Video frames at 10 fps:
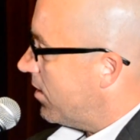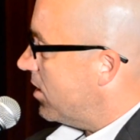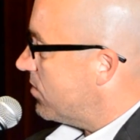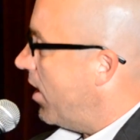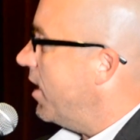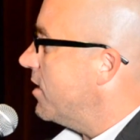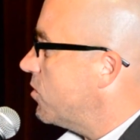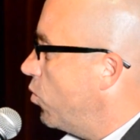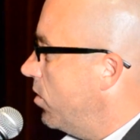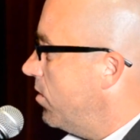things
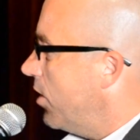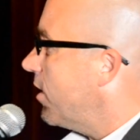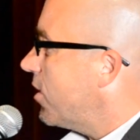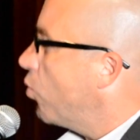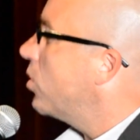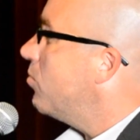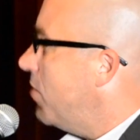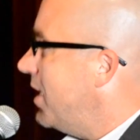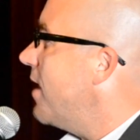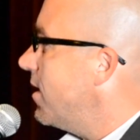financed would, there
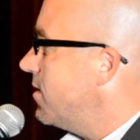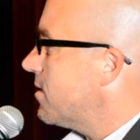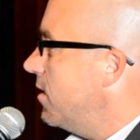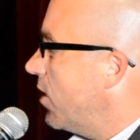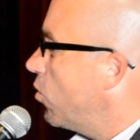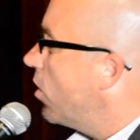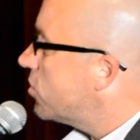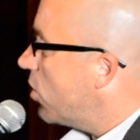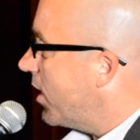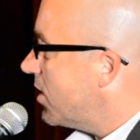wouldn't be that disconnect.
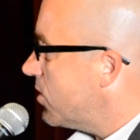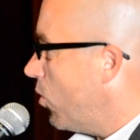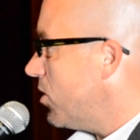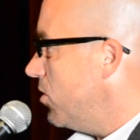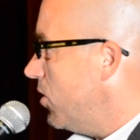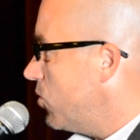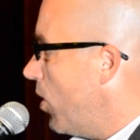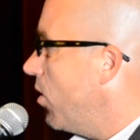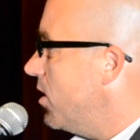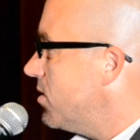So I guess the question is,
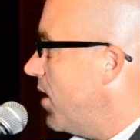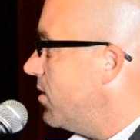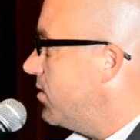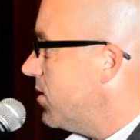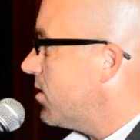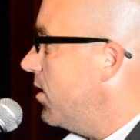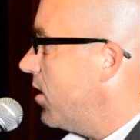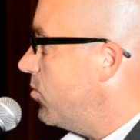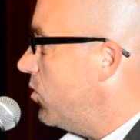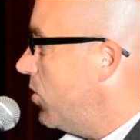where is that
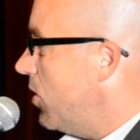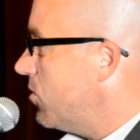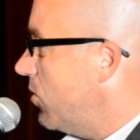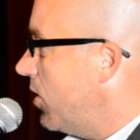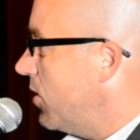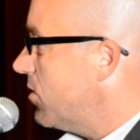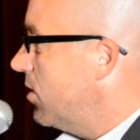disconnect between those two things?